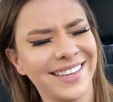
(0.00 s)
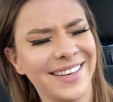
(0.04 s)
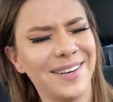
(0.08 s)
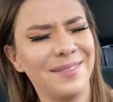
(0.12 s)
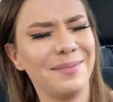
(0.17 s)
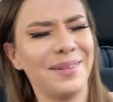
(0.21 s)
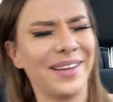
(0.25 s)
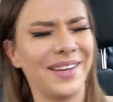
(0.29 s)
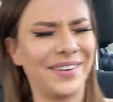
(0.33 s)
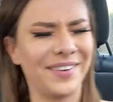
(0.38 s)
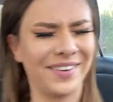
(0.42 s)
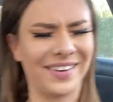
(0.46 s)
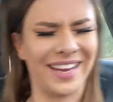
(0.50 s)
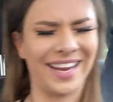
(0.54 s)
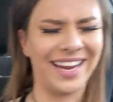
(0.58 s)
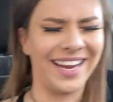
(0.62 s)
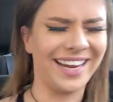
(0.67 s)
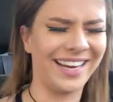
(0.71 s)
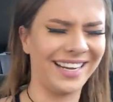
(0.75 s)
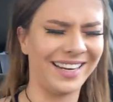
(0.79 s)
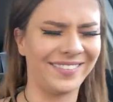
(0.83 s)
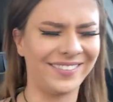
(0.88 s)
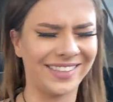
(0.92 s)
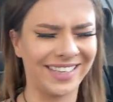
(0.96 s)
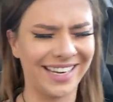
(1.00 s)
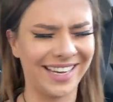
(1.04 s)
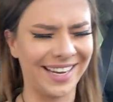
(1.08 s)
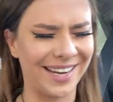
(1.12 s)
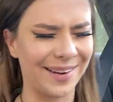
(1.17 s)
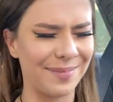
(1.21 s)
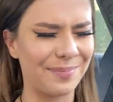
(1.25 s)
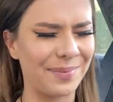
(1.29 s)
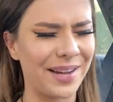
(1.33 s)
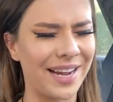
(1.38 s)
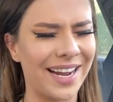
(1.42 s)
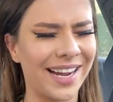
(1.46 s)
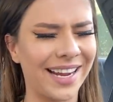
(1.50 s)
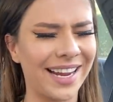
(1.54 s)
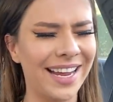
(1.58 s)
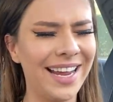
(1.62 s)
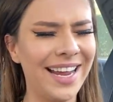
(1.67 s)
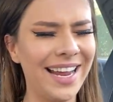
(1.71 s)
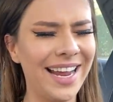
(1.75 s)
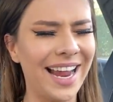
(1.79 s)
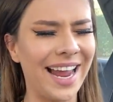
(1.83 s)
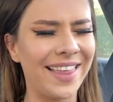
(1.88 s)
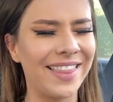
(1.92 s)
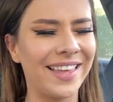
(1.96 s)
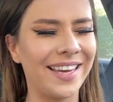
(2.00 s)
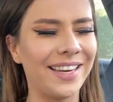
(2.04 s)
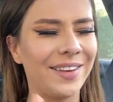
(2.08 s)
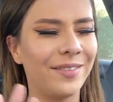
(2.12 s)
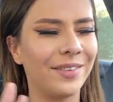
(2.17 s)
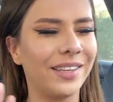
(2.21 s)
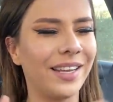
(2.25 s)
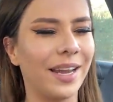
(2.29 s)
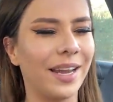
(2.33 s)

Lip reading: I'm like, okay. And I would like get back. And then he would